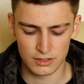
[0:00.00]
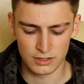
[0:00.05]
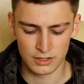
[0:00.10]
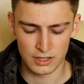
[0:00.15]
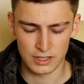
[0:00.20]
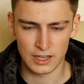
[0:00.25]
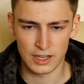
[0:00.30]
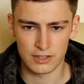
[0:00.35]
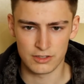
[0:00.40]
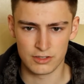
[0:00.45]
and
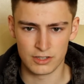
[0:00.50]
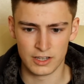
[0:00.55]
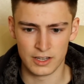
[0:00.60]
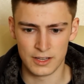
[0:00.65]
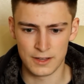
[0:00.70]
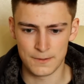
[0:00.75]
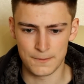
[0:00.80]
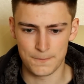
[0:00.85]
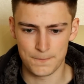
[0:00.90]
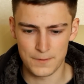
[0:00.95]
then
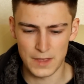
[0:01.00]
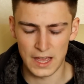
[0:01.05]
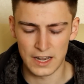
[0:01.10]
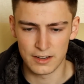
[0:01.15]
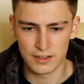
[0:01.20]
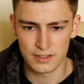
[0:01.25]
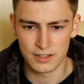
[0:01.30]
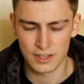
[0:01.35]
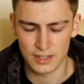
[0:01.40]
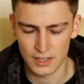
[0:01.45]
actually
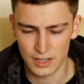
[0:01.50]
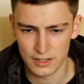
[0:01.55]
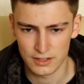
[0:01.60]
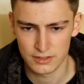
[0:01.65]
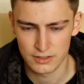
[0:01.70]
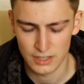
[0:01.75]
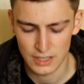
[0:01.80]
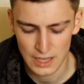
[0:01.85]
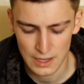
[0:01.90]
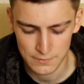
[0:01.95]
editing it
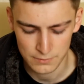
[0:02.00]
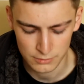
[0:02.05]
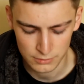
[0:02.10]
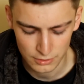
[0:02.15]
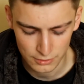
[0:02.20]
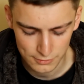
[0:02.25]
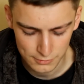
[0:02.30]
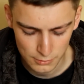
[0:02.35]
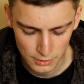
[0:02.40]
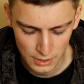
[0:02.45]
together in
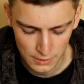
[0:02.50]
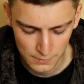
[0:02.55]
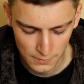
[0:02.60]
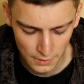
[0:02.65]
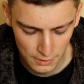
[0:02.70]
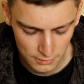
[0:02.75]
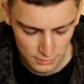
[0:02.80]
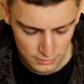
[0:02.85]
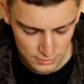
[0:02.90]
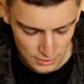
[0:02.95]
the
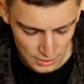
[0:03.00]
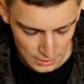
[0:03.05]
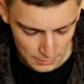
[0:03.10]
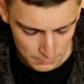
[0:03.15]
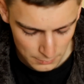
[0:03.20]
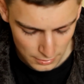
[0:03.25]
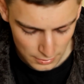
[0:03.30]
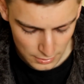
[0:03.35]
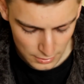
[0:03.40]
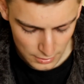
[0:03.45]
12-hour
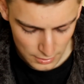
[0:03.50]
exam.